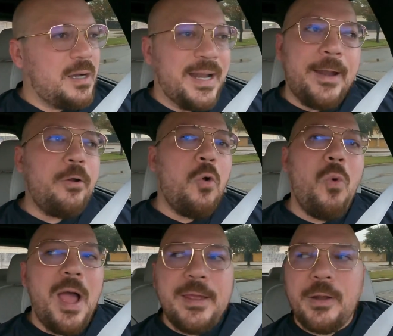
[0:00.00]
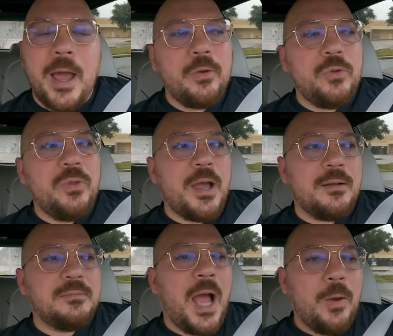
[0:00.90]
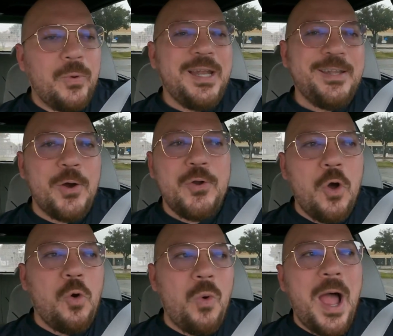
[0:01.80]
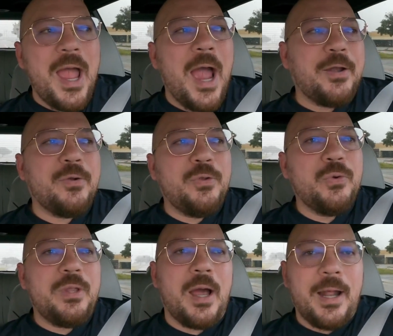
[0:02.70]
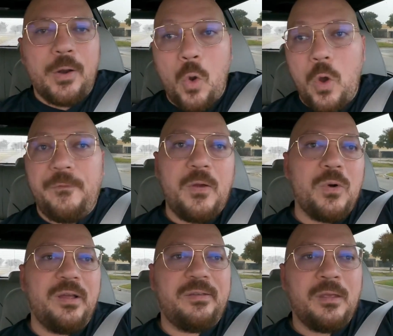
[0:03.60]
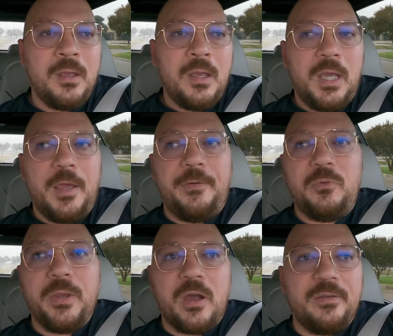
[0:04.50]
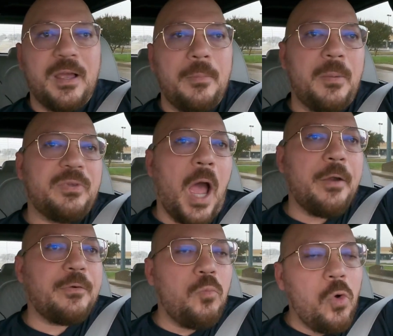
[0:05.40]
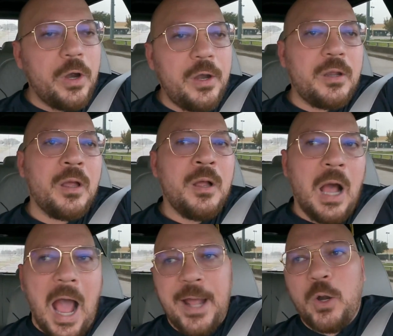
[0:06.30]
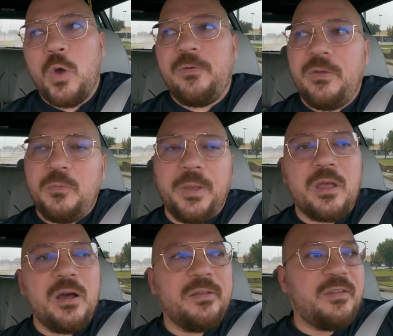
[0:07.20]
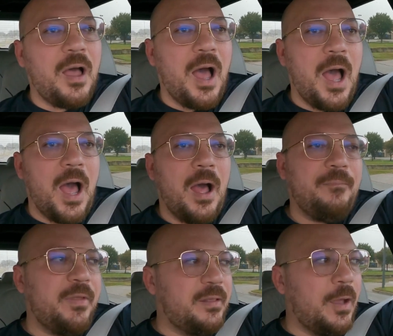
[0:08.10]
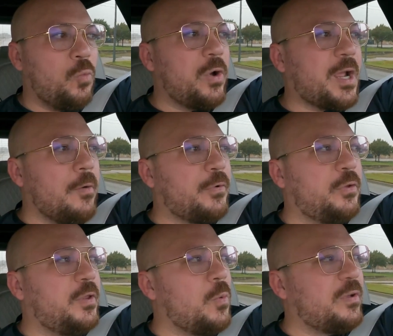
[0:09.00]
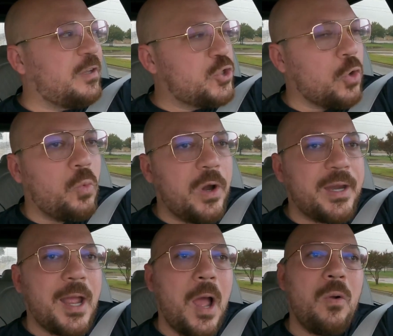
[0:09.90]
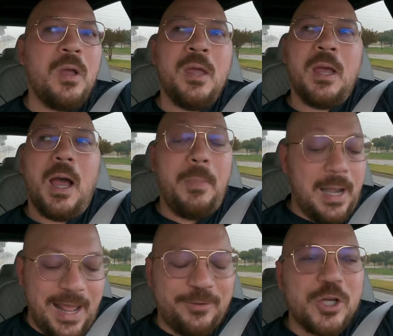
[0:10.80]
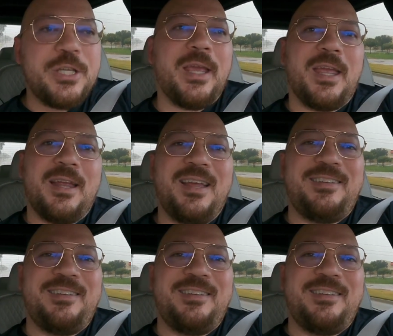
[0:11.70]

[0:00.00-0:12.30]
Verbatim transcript: And I don't know why I don't do that. I really don't know why I don't do that. I don't know if it was, if it's because I'm, I'm tired from work. I don't know if it's because uh, uh, uh the workout for today was a short workout. My legs are shaking